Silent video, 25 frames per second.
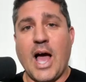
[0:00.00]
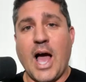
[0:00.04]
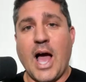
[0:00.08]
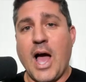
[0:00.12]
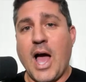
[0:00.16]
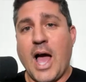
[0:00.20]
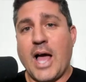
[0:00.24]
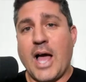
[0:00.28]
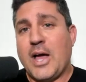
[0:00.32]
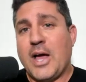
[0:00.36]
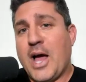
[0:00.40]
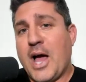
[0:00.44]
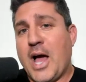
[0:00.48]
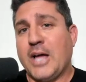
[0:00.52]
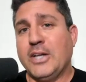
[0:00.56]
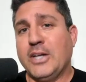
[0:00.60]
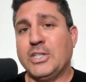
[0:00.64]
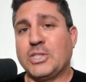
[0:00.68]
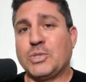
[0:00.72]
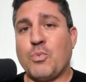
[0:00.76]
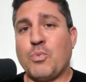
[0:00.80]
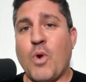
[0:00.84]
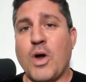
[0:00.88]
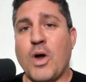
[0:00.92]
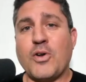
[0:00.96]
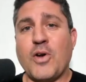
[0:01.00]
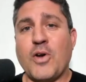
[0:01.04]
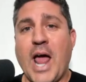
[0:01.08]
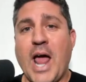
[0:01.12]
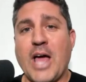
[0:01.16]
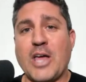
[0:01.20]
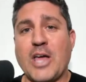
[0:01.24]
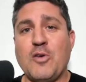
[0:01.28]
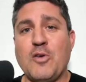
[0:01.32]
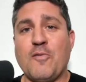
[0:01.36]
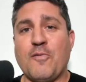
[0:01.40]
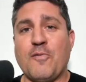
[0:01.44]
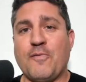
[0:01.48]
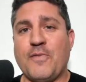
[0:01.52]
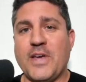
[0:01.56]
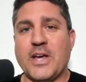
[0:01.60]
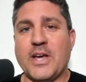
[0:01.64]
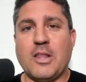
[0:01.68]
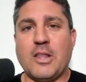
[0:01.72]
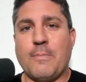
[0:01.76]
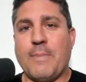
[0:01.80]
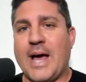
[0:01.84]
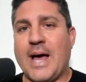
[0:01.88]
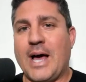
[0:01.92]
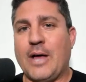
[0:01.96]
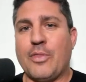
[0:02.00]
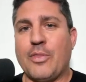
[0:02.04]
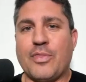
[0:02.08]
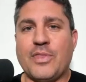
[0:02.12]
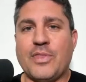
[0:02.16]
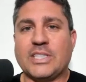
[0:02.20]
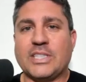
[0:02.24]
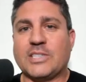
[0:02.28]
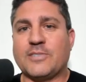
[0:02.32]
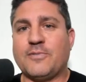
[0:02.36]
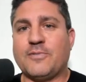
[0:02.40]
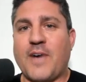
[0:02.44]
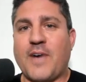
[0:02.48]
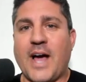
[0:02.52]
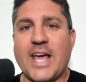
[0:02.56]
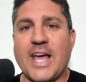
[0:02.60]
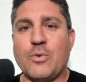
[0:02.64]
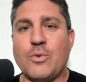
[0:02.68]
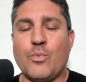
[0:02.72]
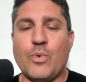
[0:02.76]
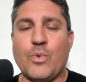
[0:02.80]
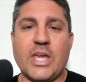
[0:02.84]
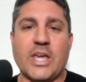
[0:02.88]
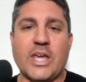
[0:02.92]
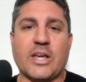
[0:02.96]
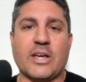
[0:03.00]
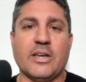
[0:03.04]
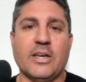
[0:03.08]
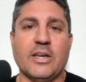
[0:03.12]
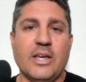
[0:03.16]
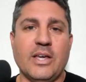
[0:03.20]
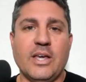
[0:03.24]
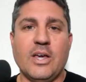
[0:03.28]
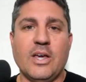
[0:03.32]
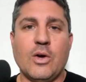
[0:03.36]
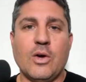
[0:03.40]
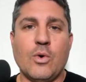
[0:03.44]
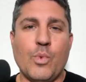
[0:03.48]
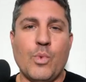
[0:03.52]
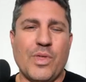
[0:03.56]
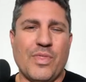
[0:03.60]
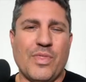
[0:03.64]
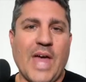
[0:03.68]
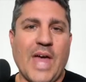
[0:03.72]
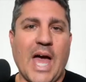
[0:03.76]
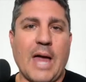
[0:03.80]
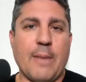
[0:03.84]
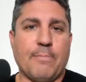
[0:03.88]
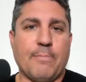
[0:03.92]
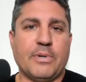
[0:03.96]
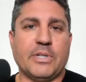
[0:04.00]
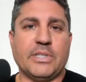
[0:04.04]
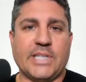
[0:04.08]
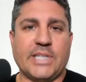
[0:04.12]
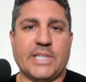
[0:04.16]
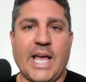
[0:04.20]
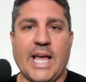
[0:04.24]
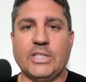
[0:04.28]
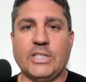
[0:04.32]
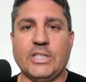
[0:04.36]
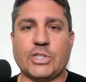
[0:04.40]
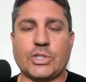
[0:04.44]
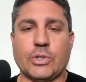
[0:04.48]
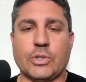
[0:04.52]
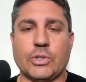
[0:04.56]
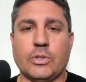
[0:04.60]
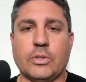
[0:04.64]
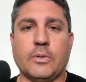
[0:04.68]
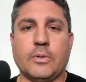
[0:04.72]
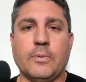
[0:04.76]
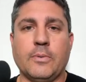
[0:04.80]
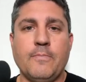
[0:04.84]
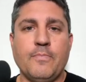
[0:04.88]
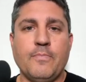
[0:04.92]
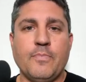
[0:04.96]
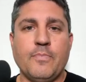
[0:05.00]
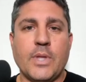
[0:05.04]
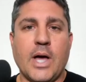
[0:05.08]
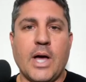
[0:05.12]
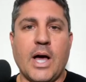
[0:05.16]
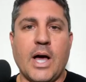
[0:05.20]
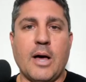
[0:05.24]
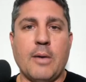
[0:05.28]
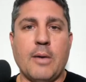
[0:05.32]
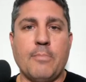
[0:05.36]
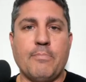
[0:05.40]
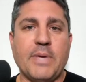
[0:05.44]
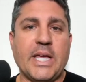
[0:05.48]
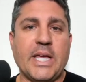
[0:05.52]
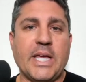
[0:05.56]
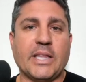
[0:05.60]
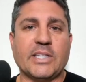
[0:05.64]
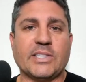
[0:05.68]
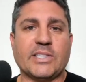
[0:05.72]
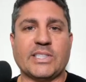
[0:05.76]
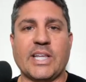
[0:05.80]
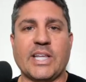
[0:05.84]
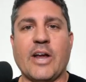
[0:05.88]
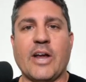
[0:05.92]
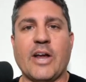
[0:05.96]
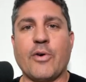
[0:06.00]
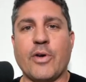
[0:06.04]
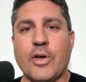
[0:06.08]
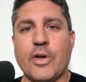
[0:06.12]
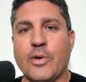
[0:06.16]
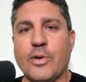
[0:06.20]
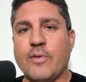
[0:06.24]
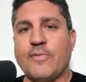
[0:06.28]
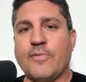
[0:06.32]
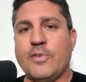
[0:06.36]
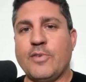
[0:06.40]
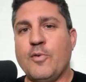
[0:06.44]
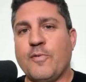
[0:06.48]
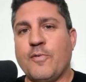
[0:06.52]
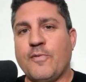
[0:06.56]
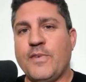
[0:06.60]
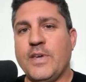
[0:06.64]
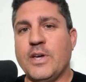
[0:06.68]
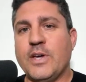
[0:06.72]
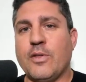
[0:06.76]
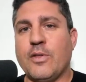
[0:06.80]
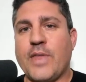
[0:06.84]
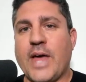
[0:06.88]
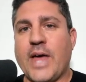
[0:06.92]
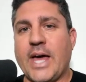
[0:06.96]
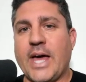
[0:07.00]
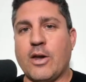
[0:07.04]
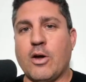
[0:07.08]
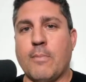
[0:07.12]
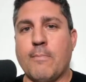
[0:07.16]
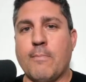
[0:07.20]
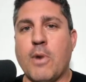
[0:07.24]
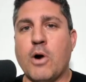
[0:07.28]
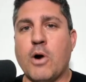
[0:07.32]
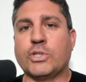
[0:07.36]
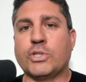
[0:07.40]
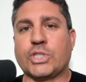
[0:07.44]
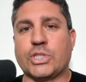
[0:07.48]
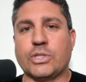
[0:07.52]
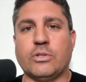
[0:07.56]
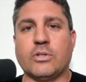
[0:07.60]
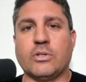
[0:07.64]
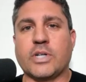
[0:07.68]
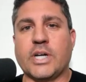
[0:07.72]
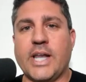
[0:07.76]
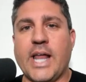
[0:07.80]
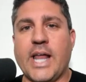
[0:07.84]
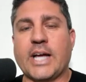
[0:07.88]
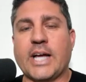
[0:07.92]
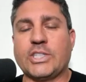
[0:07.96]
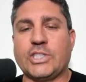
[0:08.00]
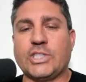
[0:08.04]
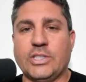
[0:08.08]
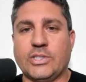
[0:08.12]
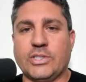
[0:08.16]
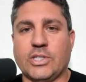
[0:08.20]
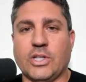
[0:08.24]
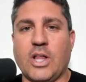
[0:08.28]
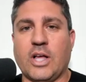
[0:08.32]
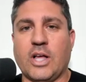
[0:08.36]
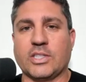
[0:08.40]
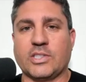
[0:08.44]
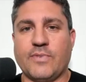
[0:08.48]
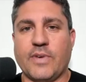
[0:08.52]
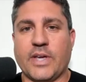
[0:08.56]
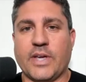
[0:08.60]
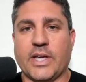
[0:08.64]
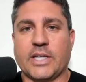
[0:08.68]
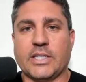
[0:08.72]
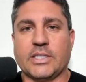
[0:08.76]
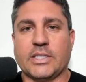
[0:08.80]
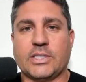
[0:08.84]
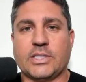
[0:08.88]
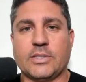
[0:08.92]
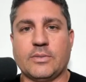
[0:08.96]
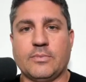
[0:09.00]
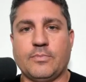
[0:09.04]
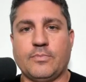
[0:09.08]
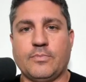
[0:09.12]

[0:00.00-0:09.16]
I just wonder how you feel about this fight week with that potential being the scenario, and if you feel that emotional connection to Las Vegas.